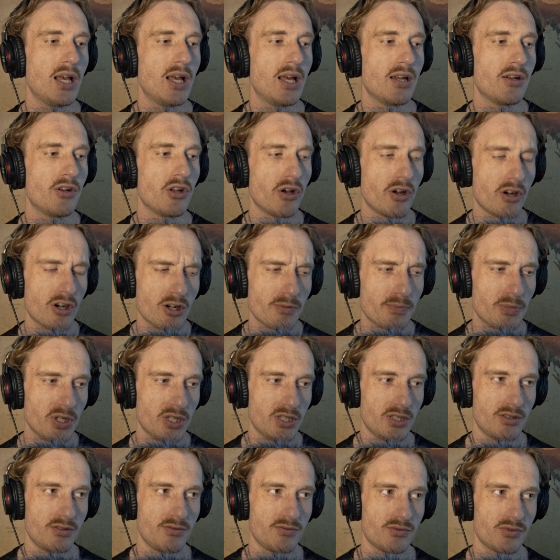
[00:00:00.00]
and
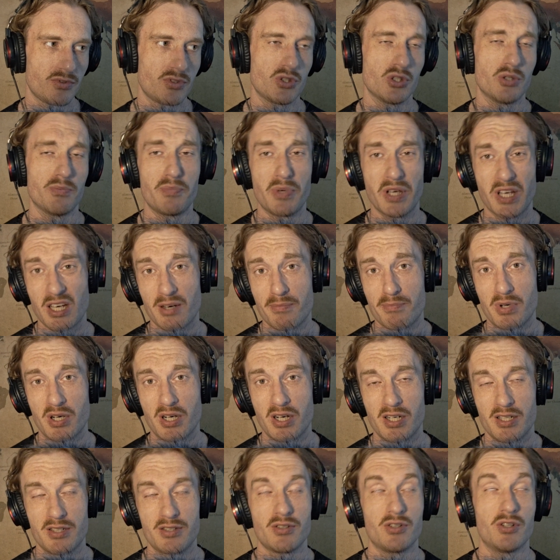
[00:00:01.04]
urban to a bigger
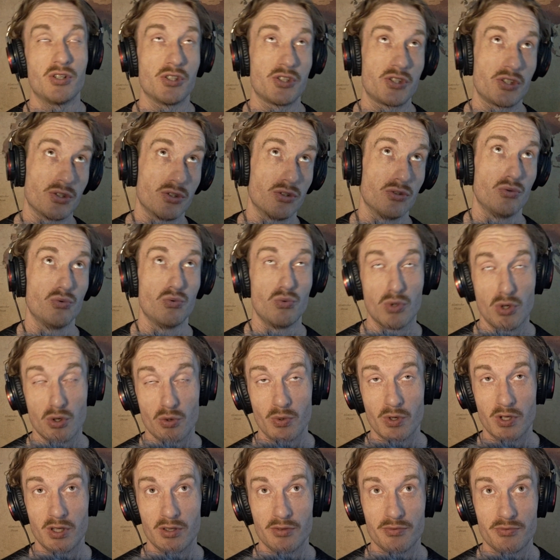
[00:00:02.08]
part, also
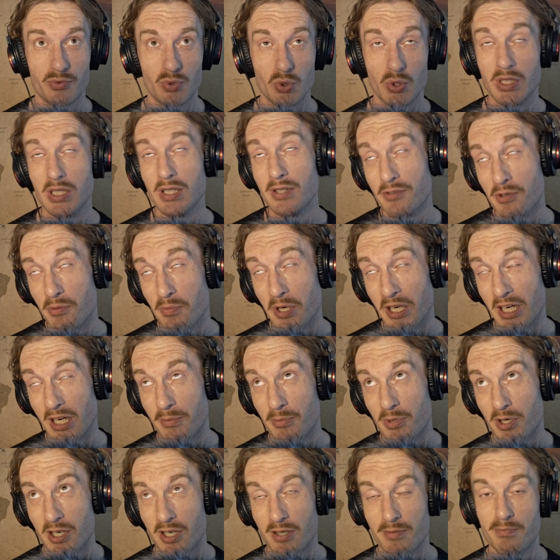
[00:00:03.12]
rural to an even bigger
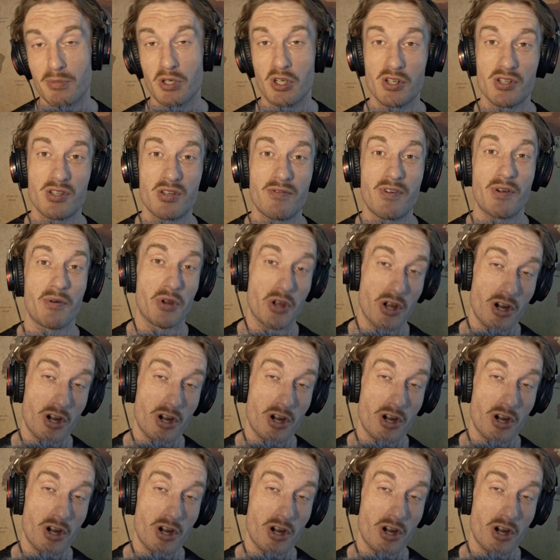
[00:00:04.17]
part, but also very